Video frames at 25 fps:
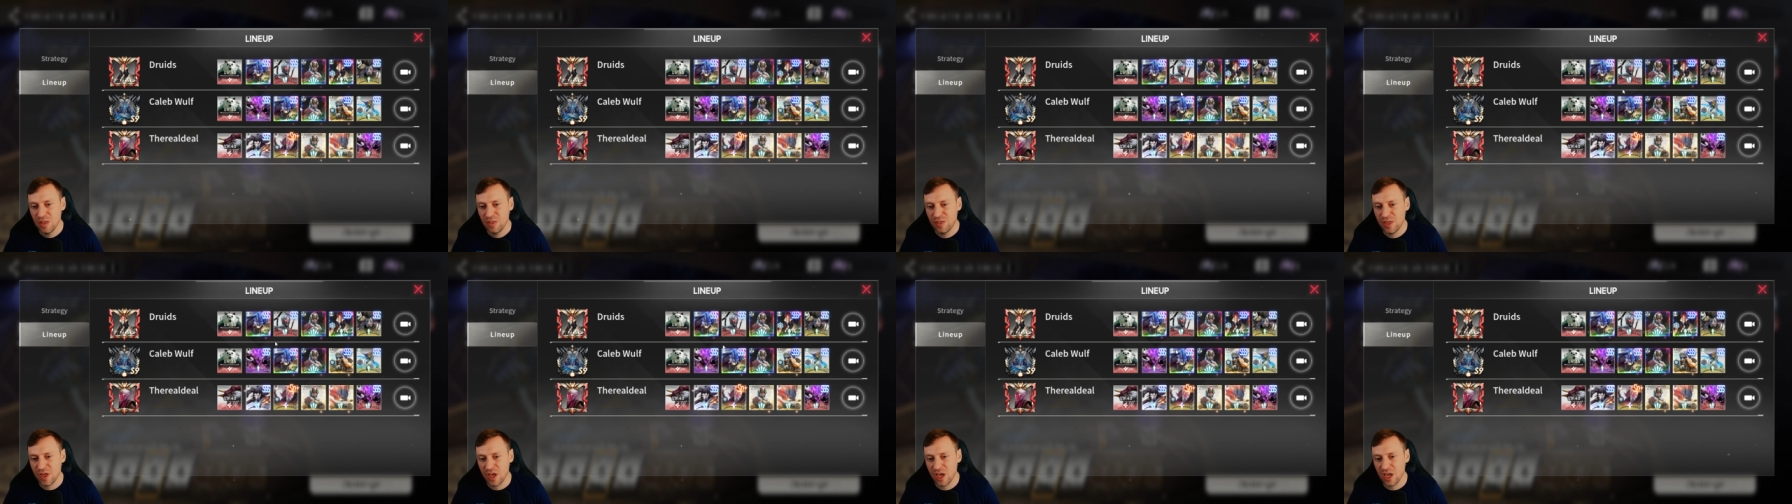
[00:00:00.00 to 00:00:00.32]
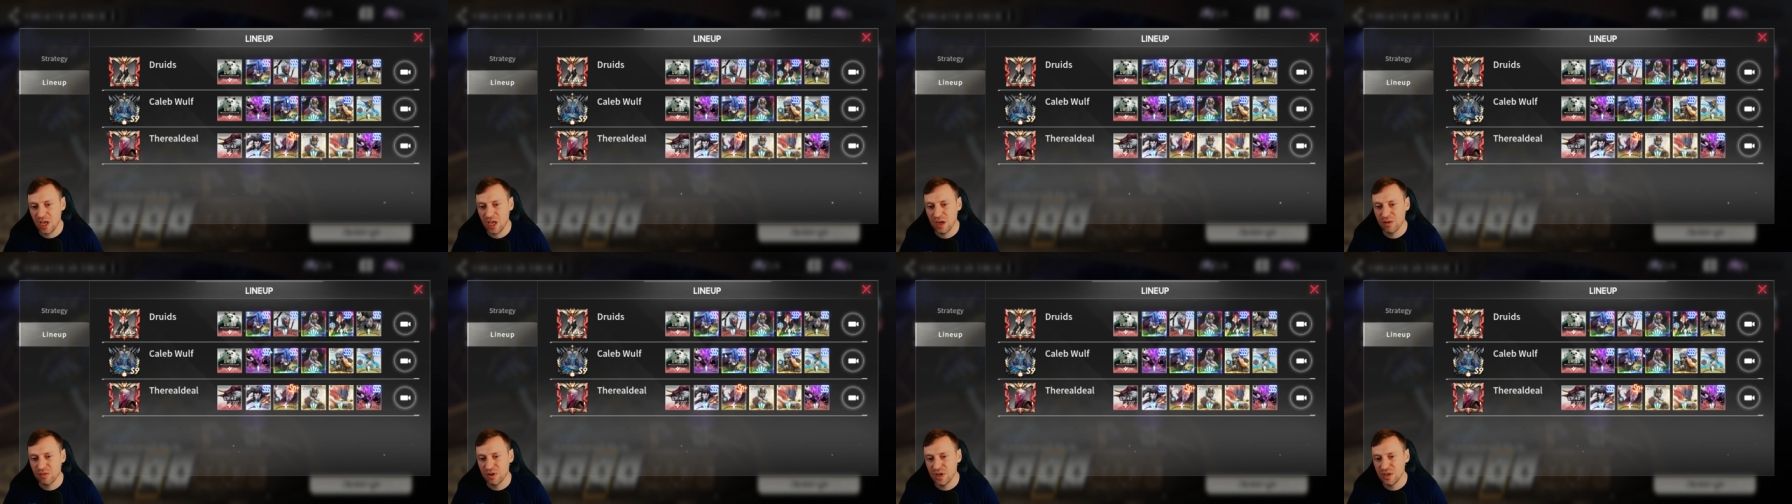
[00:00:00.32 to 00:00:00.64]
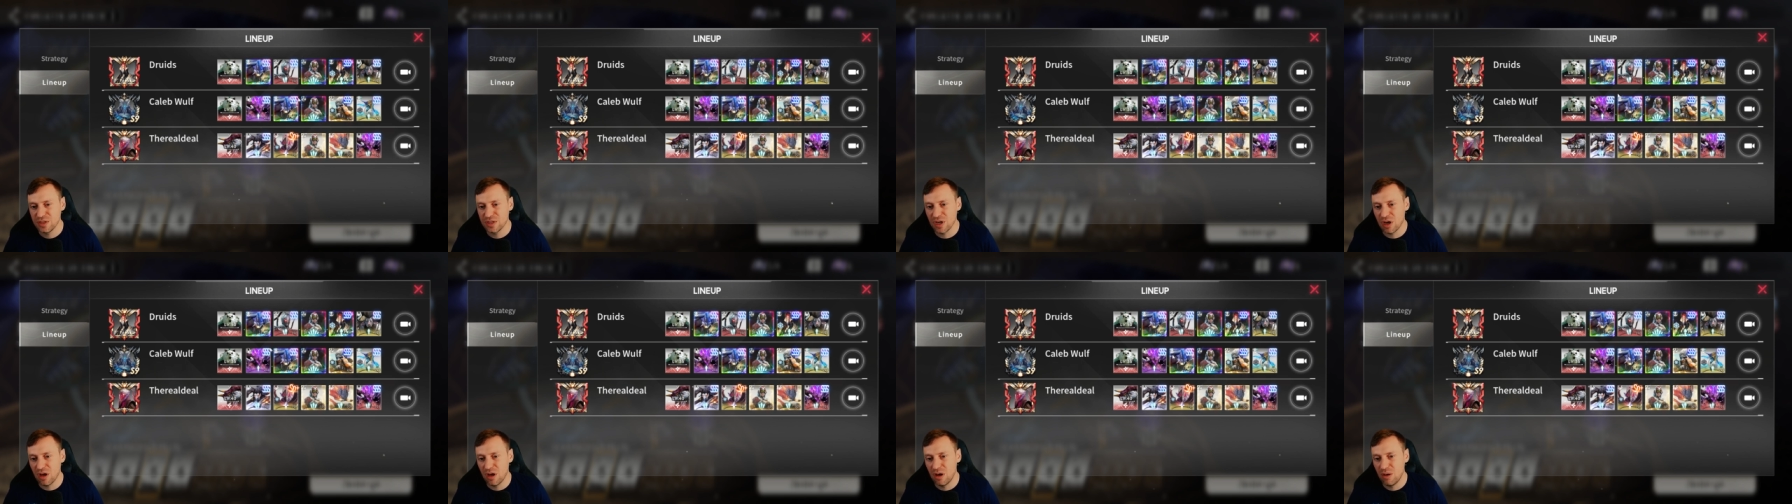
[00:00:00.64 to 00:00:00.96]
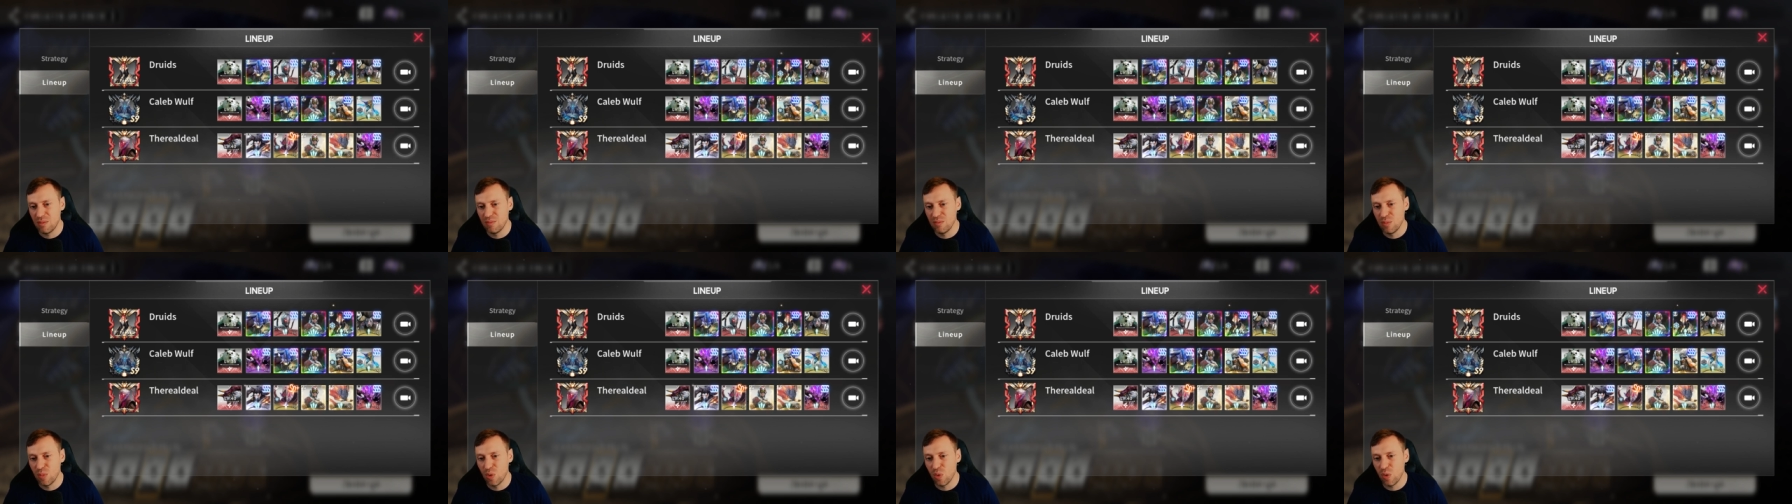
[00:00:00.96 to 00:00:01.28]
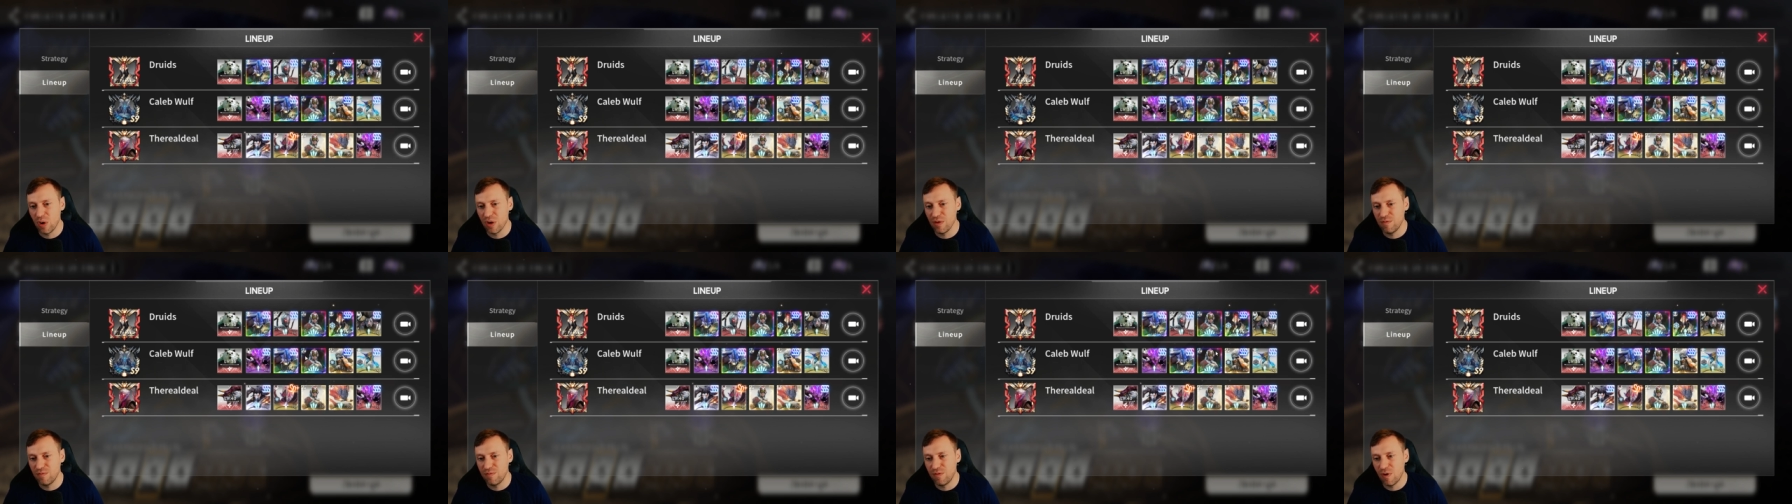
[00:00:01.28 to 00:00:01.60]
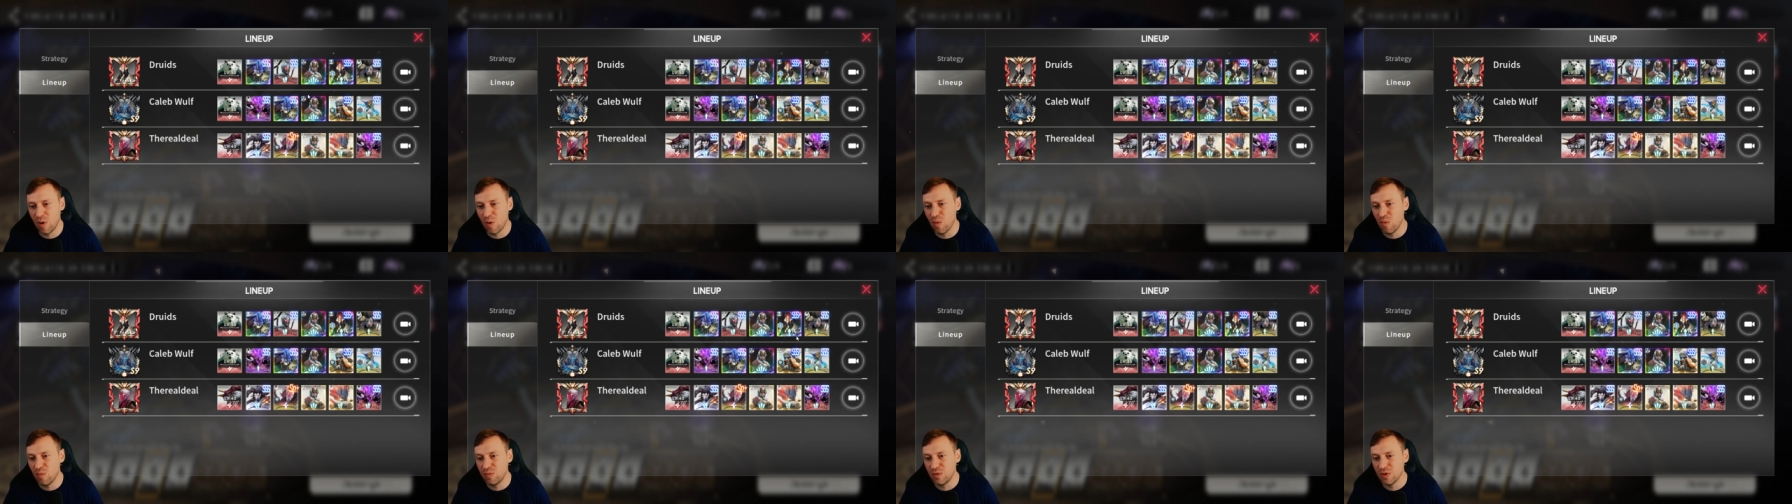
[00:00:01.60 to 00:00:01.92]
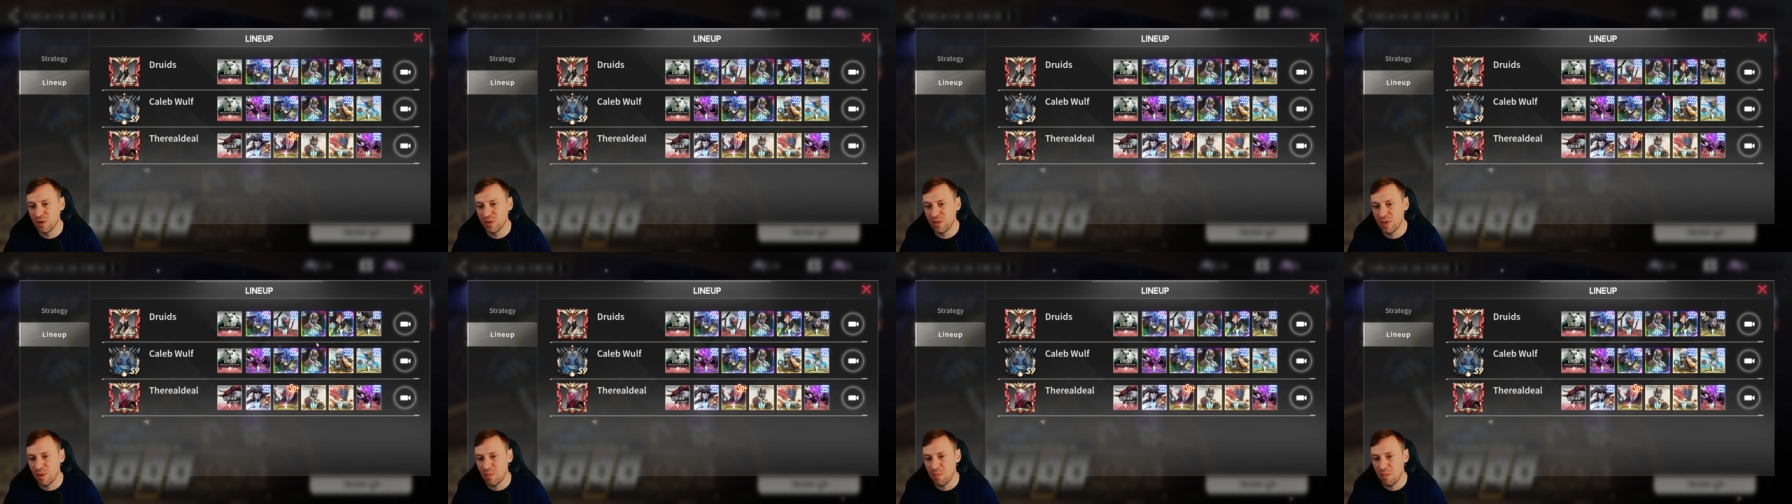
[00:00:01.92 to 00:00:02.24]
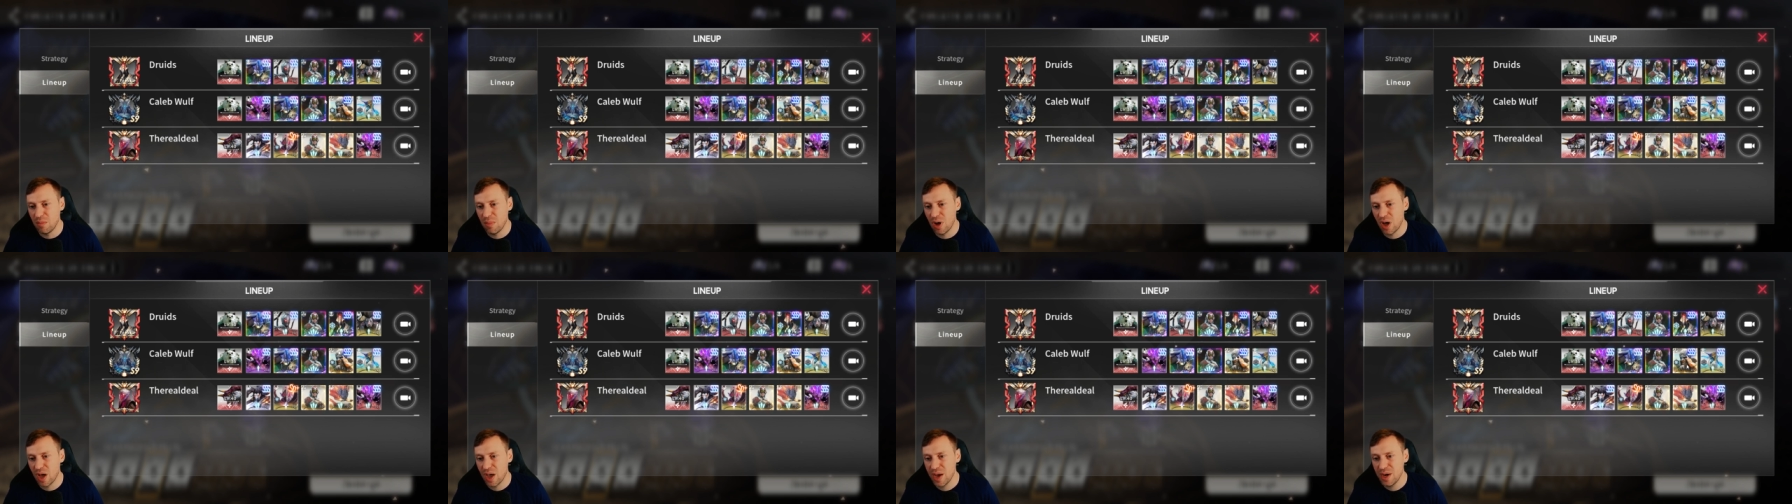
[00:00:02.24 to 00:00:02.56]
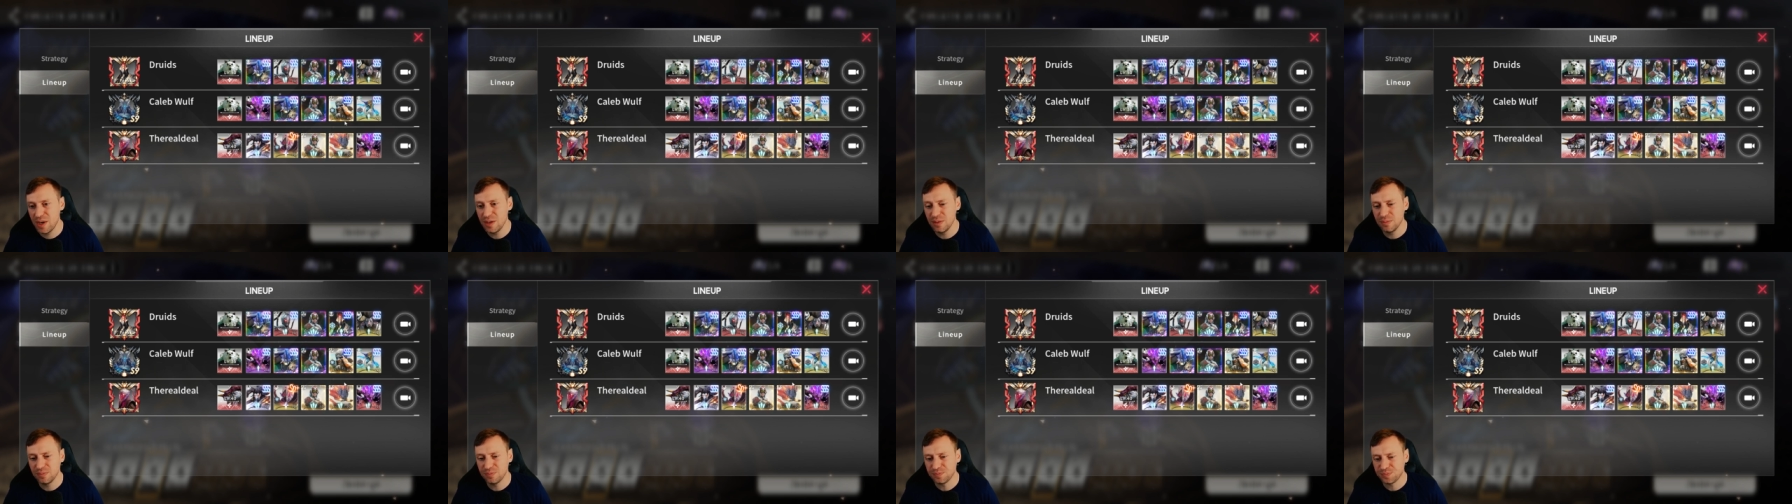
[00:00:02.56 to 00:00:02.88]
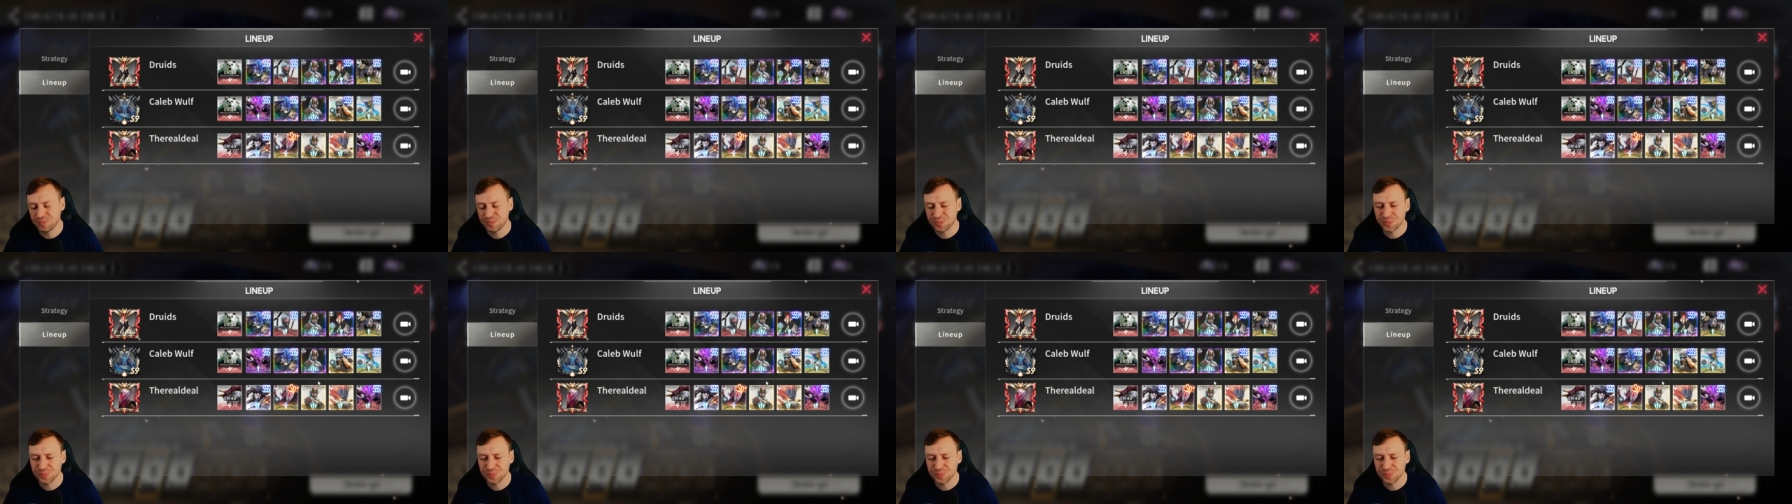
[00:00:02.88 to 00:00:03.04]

their heroes are more evolved than mine.